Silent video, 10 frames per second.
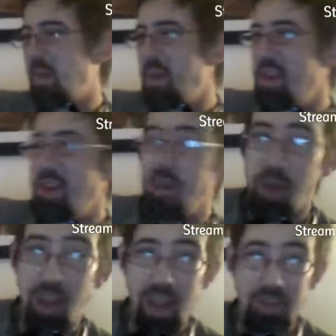
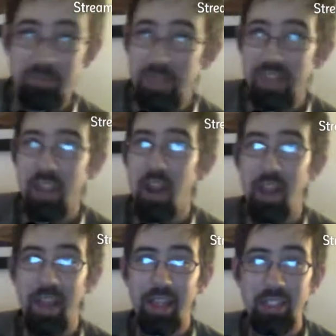
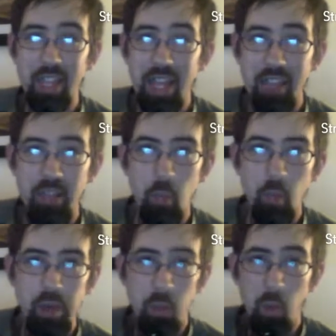Like I said, if he
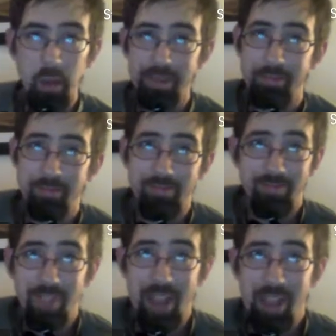won, he won.
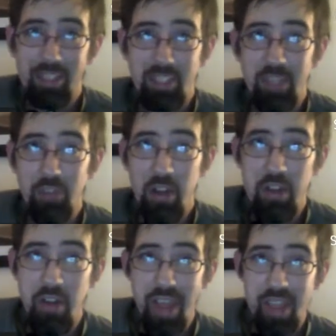I suffered
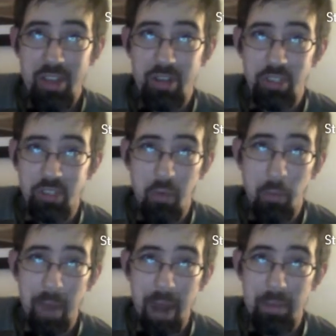under 8 years of
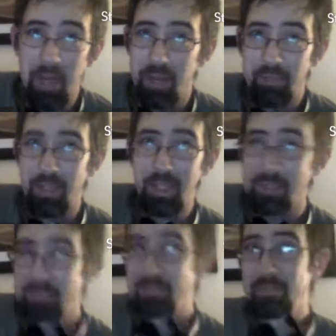Obama.
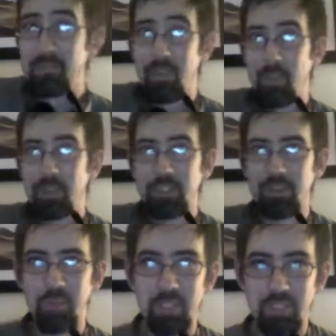Like,
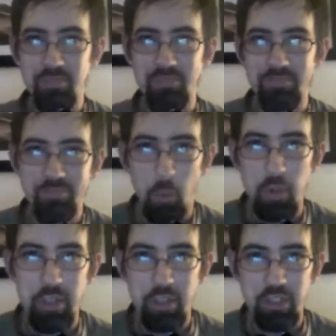what's
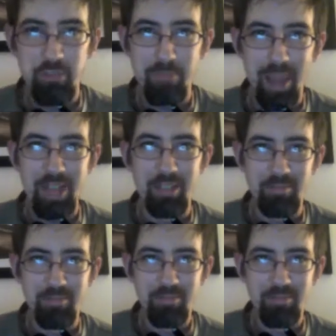4 years of Biden?